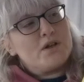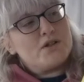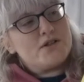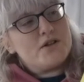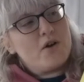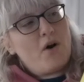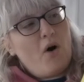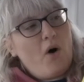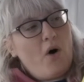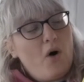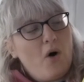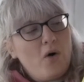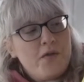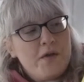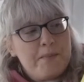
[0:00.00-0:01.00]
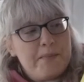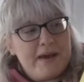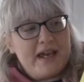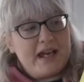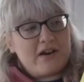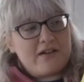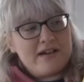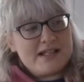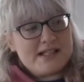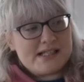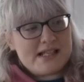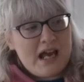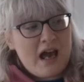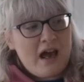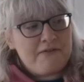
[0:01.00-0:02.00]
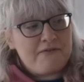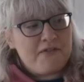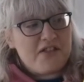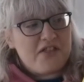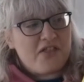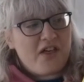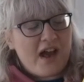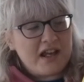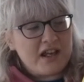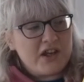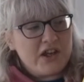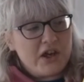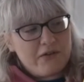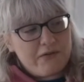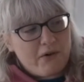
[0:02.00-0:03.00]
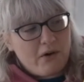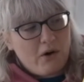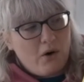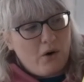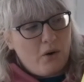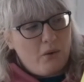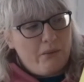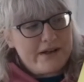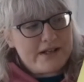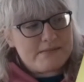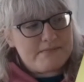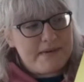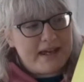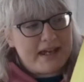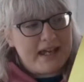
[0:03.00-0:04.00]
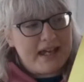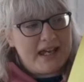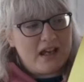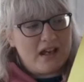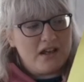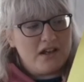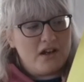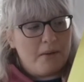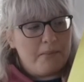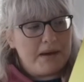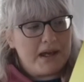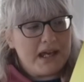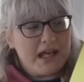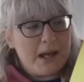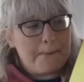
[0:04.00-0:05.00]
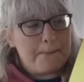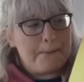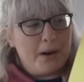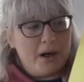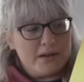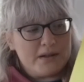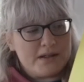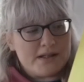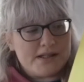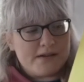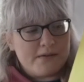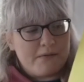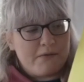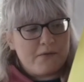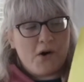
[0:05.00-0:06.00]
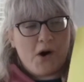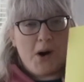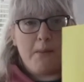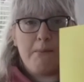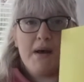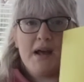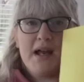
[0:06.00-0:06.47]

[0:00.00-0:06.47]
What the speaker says: to all the bakery staff, thank you for always making yummy buns, from